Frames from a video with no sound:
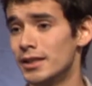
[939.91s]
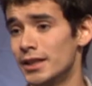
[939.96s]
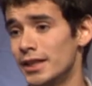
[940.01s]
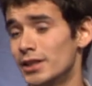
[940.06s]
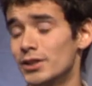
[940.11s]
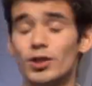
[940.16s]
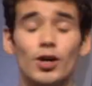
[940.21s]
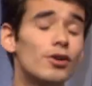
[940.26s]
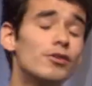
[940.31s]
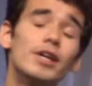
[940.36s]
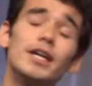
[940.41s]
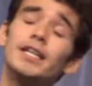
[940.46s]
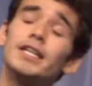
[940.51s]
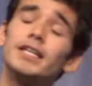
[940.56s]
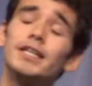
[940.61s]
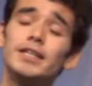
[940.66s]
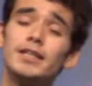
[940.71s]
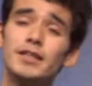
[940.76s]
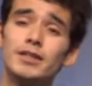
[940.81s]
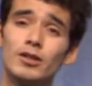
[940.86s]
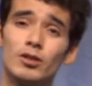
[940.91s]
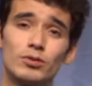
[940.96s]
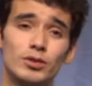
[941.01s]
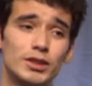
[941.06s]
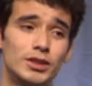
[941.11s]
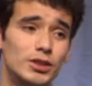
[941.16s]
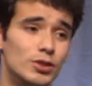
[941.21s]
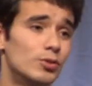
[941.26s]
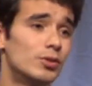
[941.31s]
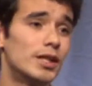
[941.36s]
And already,
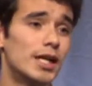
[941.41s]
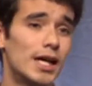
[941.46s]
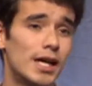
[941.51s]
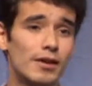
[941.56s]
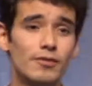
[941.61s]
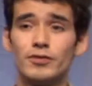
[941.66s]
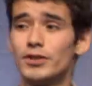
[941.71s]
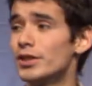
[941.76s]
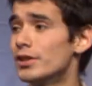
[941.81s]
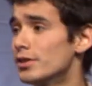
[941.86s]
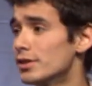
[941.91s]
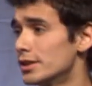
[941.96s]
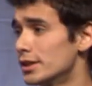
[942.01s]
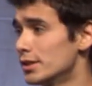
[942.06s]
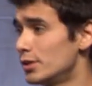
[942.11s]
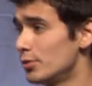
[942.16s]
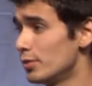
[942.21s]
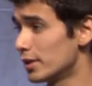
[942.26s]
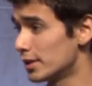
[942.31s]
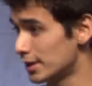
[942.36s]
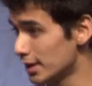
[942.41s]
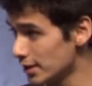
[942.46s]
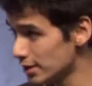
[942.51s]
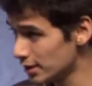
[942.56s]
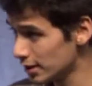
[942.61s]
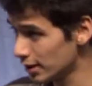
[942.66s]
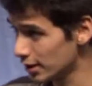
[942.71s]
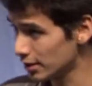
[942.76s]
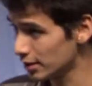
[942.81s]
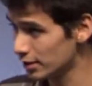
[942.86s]
only 2.5 years into
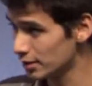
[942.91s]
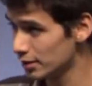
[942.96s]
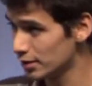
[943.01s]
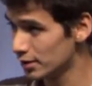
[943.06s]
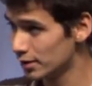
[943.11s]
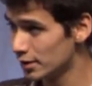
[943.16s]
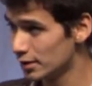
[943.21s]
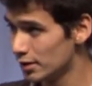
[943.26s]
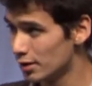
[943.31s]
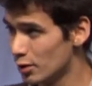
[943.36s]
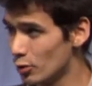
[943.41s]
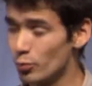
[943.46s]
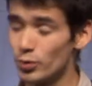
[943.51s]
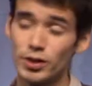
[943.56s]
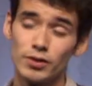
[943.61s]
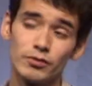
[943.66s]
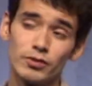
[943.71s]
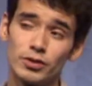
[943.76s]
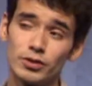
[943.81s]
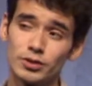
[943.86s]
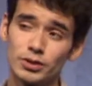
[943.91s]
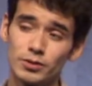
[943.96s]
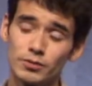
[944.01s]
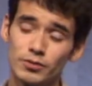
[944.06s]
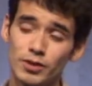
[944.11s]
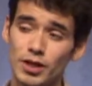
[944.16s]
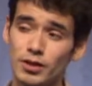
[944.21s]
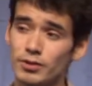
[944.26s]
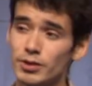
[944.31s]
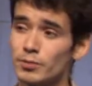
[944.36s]
existing, we have learned some
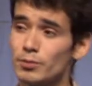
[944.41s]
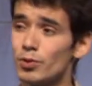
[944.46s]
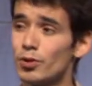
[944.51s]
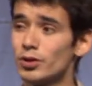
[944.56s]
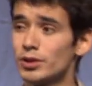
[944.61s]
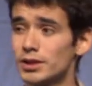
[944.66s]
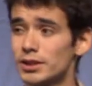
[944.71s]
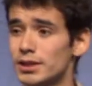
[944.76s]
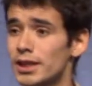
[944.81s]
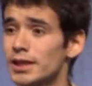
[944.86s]
very important